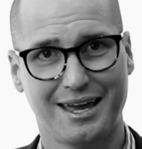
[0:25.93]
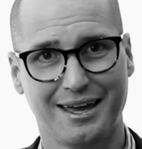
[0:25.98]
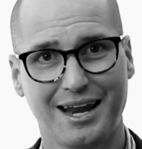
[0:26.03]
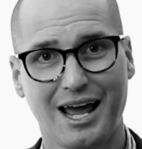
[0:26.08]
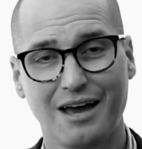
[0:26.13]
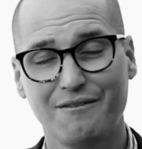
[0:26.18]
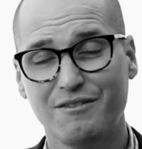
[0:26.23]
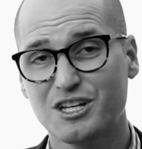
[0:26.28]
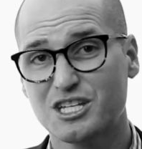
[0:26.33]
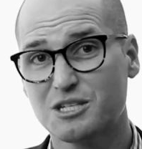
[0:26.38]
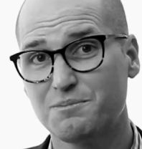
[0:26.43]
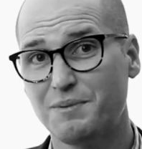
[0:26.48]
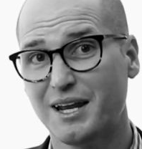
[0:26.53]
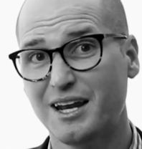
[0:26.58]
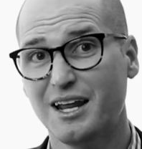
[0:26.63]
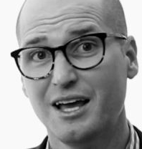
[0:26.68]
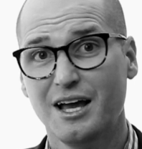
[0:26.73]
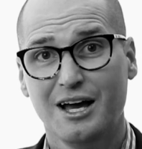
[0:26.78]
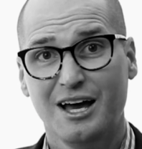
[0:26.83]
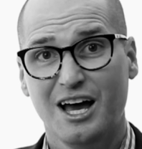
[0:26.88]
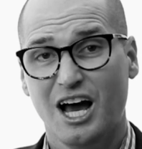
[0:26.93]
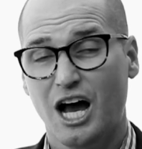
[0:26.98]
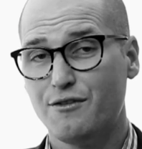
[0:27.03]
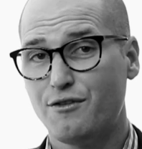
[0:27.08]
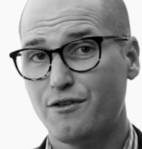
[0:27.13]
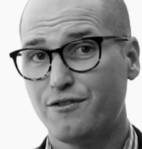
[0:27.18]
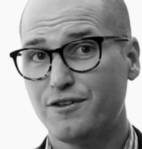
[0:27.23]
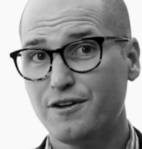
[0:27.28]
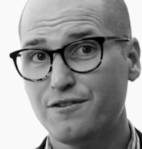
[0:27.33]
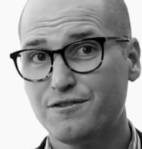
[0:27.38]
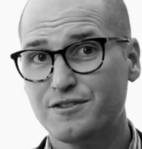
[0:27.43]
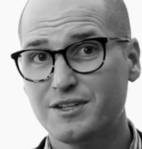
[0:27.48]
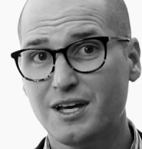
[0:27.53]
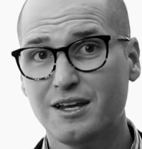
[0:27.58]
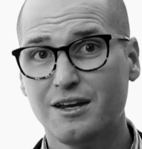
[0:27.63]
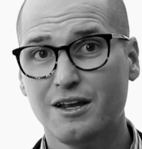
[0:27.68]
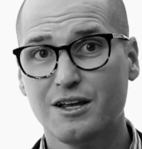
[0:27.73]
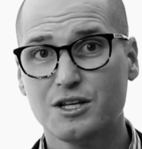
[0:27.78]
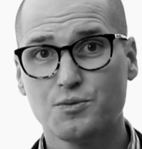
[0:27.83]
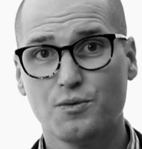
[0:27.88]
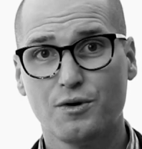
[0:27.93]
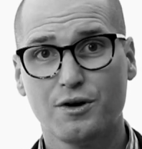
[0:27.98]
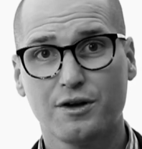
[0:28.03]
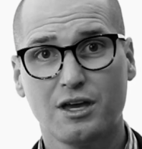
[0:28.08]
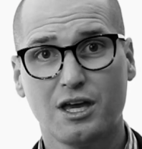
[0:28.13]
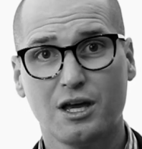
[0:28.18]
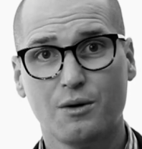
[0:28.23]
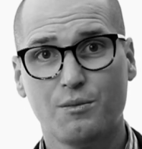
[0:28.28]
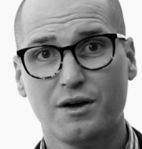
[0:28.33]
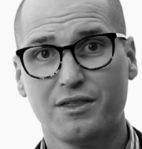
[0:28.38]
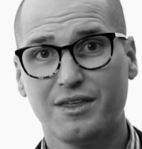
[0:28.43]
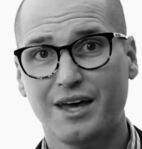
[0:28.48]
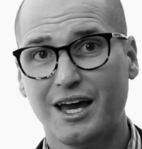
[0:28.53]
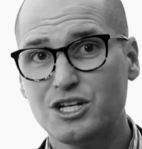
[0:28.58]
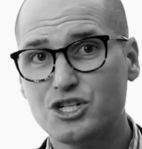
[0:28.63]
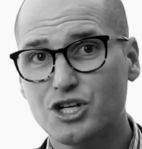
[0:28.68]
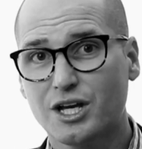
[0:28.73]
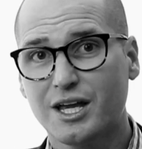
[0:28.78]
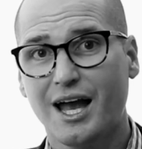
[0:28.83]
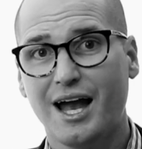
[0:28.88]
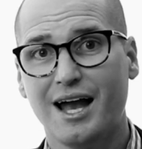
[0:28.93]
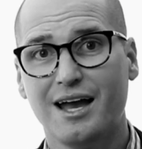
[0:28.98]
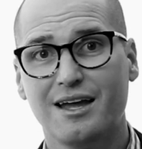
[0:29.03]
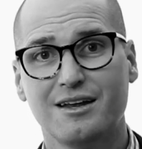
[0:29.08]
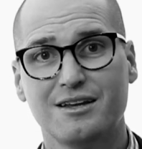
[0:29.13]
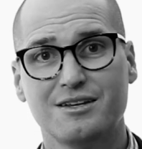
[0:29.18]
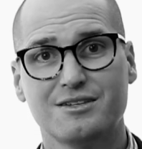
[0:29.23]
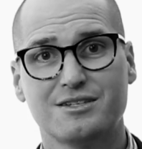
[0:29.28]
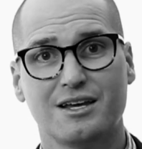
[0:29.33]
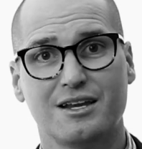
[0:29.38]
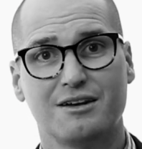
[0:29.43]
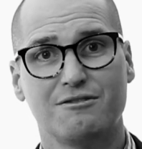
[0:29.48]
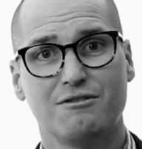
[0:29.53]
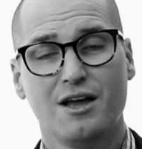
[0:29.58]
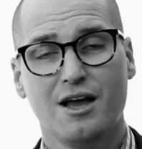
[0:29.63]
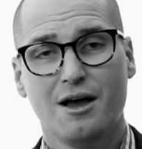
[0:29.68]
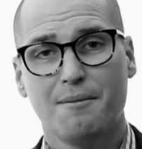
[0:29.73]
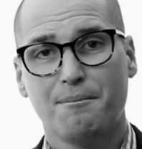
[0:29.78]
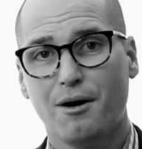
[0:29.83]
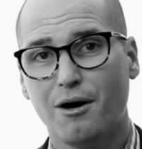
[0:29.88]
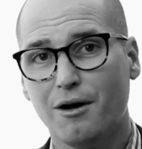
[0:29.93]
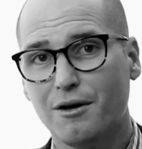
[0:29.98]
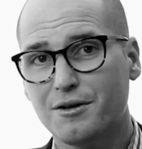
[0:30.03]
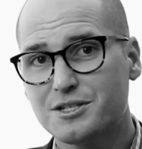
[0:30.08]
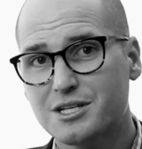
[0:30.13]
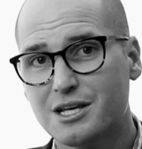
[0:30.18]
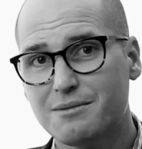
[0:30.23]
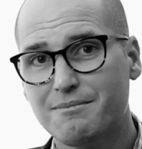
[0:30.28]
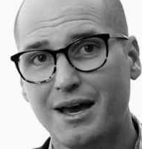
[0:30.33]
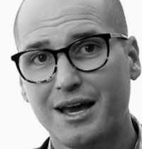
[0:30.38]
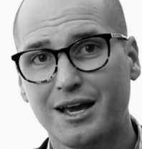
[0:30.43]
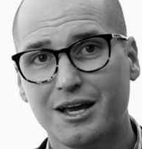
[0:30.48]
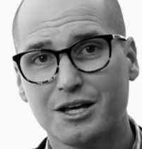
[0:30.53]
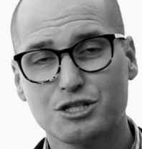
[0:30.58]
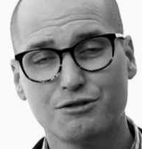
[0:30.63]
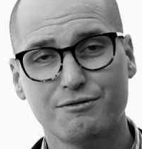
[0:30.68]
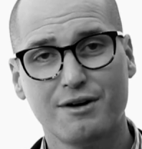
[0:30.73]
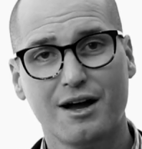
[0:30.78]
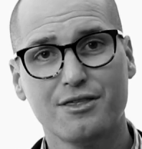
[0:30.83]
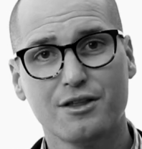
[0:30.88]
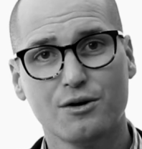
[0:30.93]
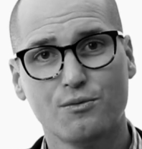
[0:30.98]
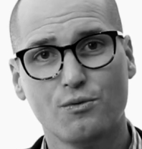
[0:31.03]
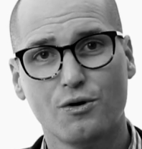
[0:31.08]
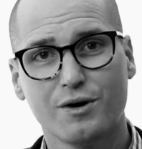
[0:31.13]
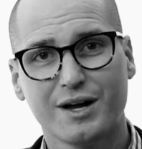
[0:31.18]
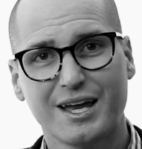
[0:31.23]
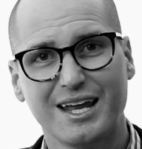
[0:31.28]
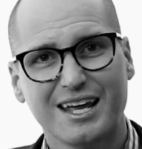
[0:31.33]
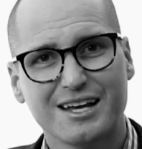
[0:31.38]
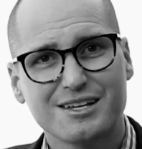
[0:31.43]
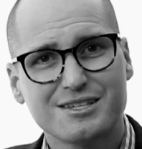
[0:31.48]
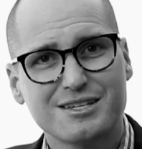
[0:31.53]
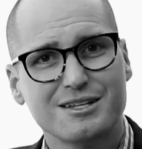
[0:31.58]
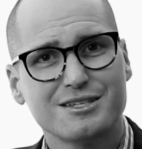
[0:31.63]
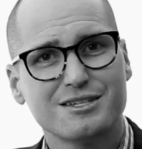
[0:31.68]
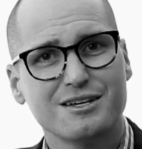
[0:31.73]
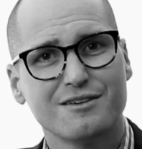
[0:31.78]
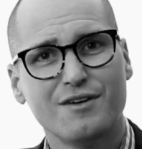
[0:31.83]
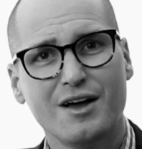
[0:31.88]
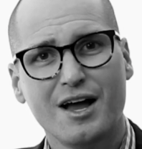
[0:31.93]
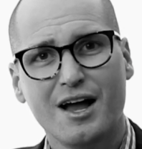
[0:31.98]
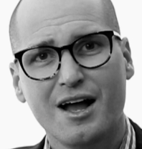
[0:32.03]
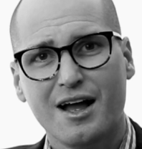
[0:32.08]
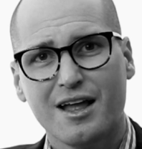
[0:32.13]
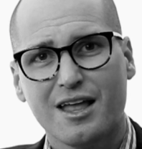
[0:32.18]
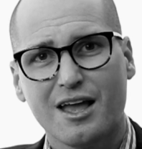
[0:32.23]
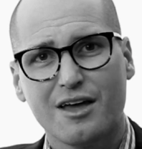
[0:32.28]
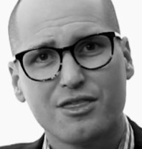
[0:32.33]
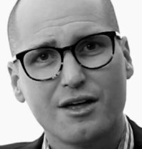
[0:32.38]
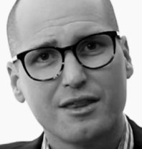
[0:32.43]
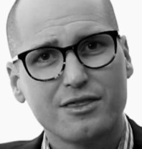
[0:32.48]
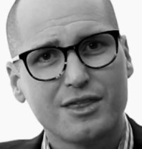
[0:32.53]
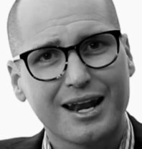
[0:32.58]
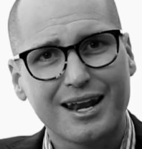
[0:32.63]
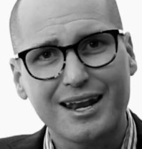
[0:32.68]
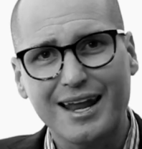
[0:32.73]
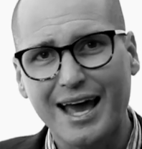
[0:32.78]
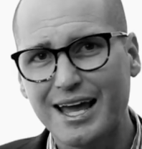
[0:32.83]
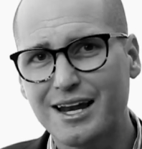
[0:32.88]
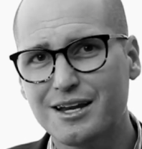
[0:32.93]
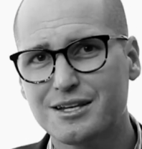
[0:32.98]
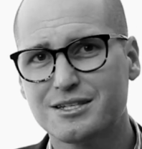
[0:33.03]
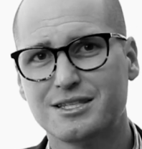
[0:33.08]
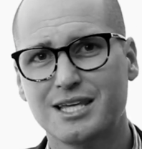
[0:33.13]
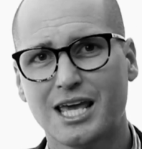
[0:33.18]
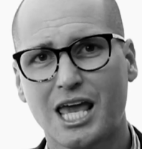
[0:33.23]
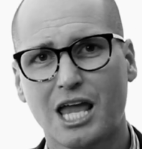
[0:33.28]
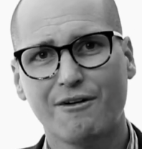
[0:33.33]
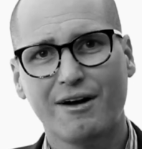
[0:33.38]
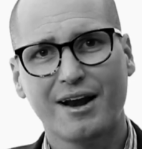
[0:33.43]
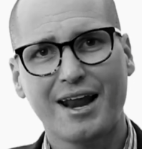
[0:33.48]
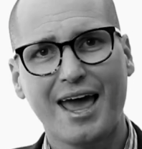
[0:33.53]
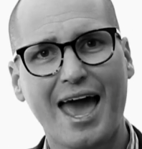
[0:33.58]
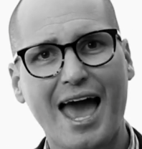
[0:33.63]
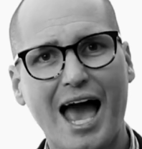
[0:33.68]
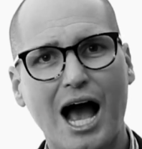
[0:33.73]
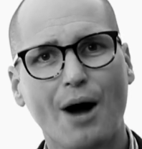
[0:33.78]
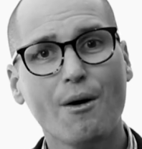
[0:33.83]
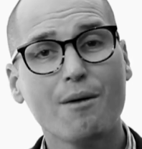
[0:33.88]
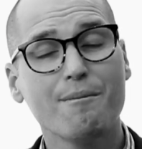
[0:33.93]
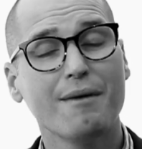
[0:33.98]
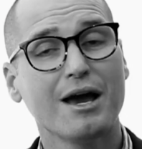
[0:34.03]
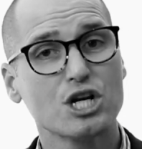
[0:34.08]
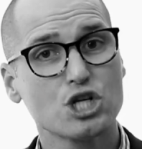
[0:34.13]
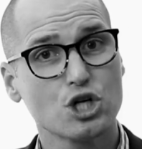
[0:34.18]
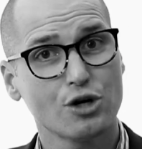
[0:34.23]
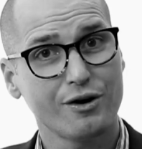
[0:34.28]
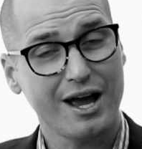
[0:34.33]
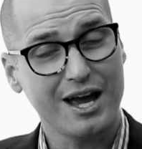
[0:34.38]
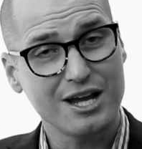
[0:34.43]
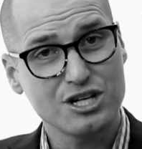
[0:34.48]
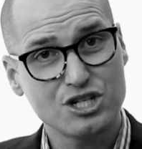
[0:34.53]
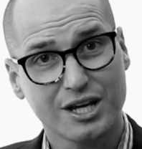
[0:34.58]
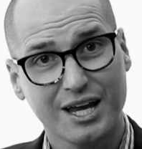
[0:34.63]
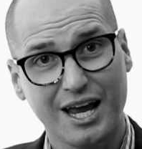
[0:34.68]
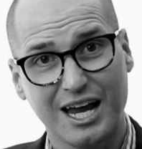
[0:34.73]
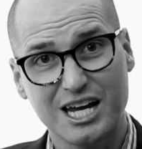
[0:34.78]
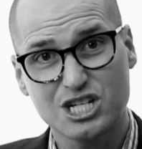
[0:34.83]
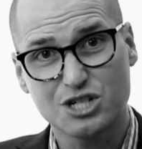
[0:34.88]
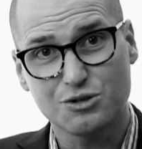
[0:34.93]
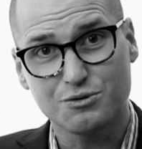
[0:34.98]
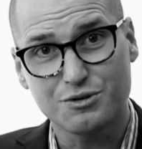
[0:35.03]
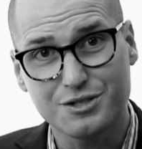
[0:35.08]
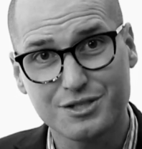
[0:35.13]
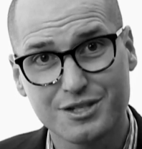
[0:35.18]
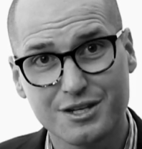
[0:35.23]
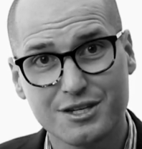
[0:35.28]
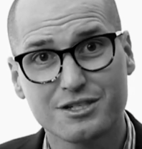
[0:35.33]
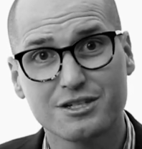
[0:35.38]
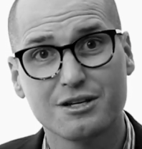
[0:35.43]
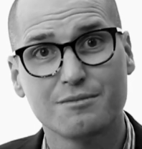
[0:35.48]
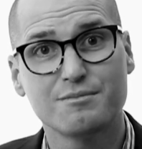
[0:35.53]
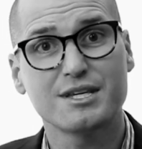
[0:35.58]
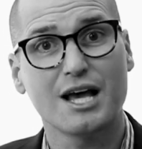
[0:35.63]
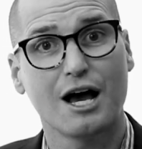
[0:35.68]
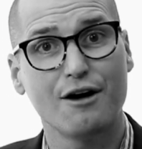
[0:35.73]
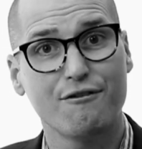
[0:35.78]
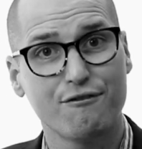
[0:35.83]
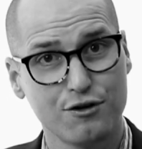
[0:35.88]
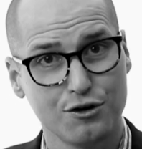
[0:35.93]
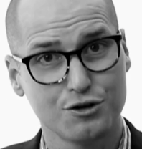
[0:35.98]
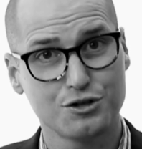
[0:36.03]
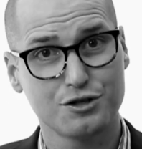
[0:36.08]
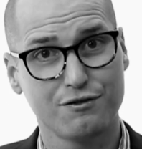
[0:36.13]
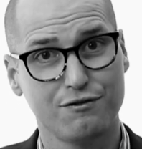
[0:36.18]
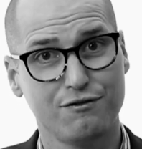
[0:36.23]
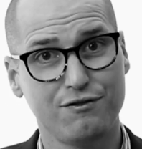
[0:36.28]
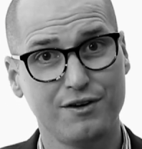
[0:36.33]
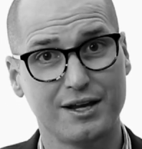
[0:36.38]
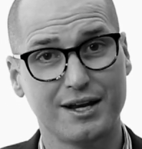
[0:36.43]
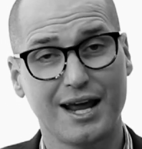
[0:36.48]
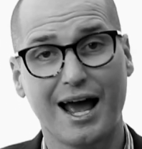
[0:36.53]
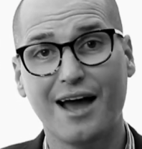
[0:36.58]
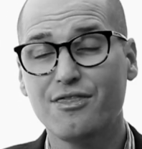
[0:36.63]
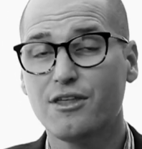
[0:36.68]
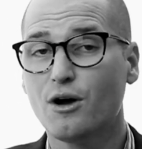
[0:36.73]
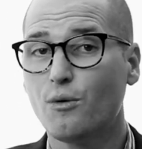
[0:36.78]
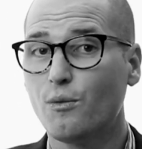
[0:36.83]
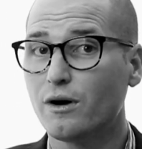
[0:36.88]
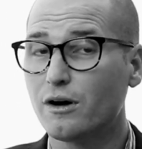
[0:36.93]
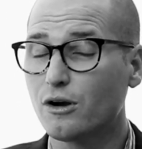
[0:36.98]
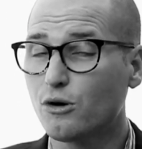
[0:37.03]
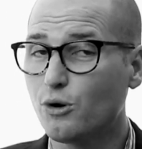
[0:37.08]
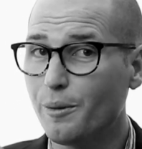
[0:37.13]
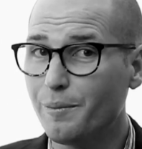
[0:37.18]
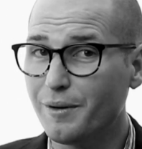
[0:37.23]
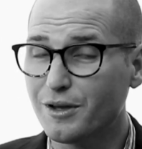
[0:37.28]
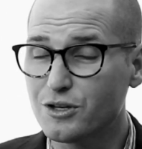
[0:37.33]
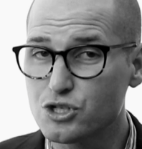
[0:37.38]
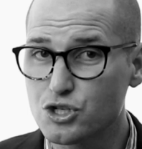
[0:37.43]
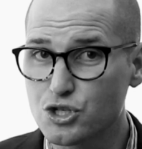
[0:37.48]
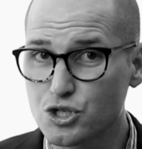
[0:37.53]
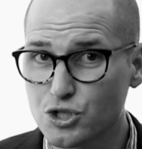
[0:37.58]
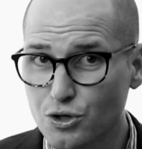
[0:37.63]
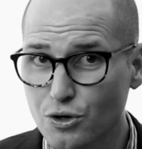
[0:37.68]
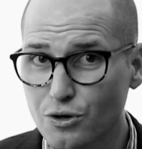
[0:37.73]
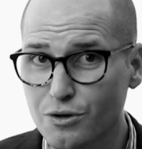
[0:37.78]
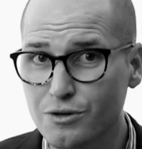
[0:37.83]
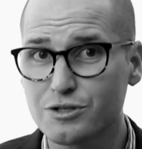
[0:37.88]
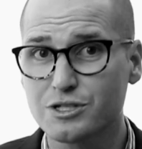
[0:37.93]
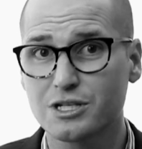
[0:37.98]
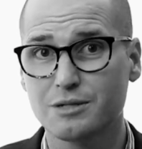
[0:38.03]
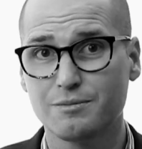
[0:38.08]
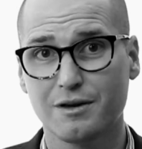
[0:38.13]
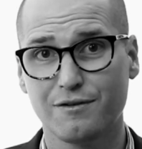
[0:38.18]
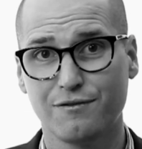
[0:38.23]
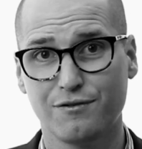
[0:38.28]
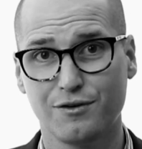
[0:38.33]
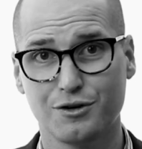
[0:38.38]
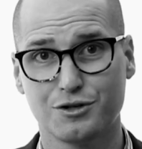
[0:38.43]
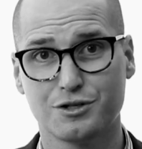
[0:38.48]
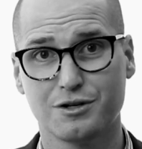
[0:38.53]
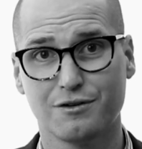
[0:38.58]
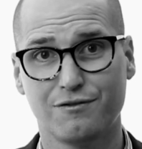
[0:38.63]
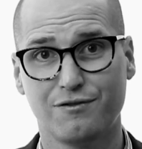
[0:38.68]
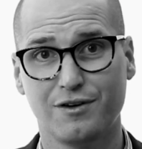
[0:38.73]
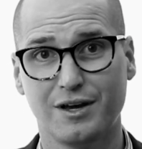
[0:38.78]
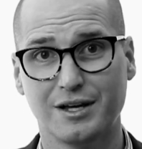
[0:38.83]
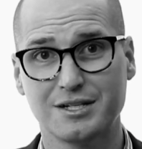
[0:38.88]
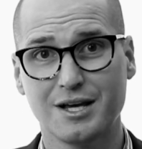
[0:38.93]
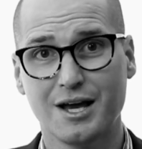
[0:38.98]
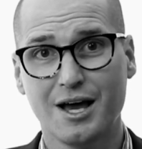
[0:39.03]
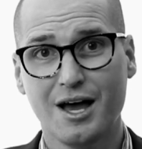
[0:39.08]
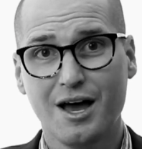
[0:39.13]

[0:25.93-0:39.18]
And having spent over 15 years working with educators and policymakers around the world, getting a sense of the latest thinking around how we make sure our educational systems are future fit and that we're equipping students to be future fit,